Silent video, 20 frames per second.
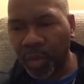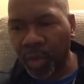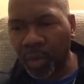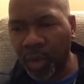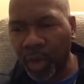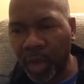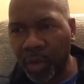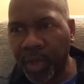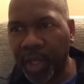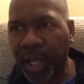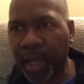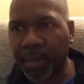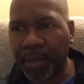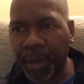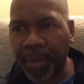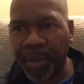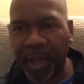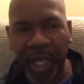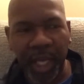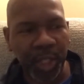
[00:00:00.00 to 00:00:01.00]
Well, we got
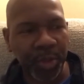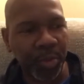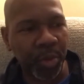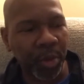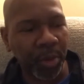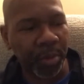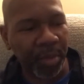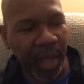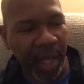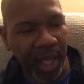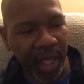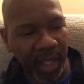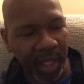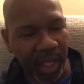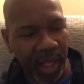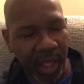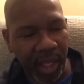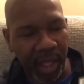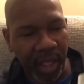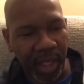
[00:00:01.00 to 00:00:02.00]
my passport back
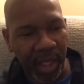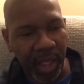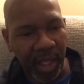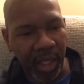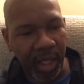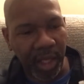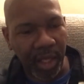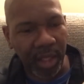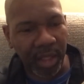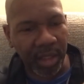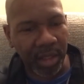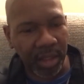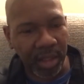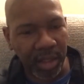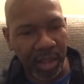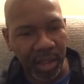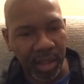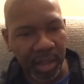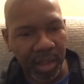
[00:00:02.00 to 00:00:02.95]
and